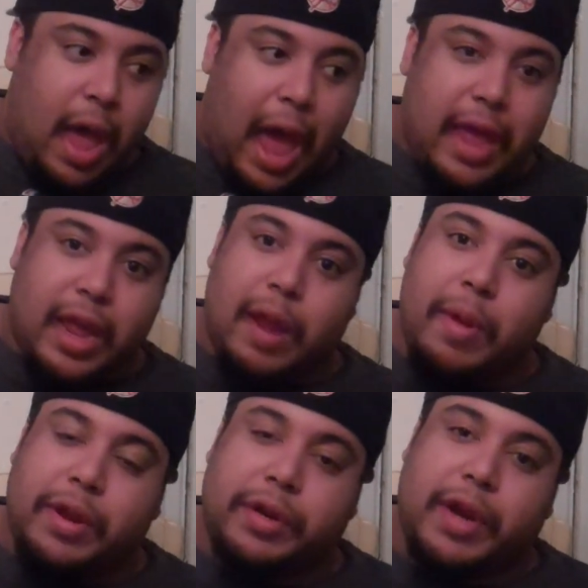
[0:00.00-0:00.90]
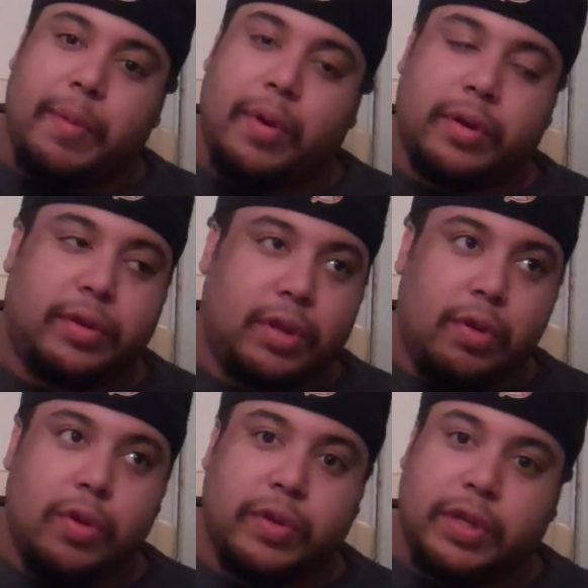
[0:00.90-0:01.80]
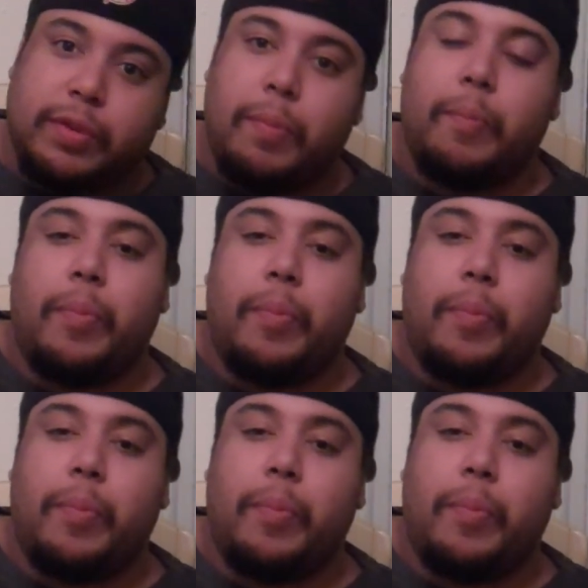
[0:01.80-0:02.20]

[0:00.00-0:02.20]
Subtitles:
at Elimination Chamber, still loses,